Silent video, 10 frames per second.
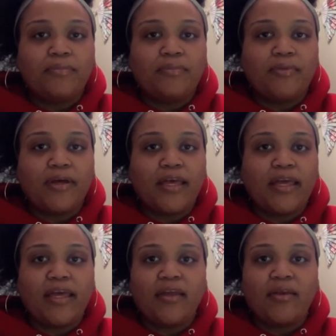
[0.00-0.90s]

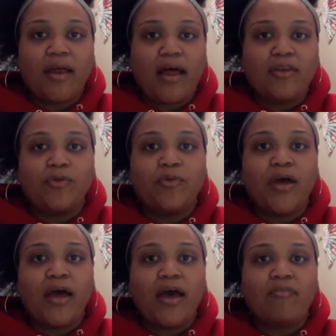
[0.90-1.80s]
again, I do
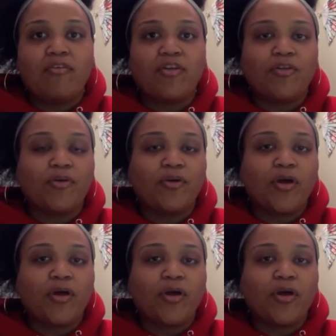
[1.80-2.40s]
have other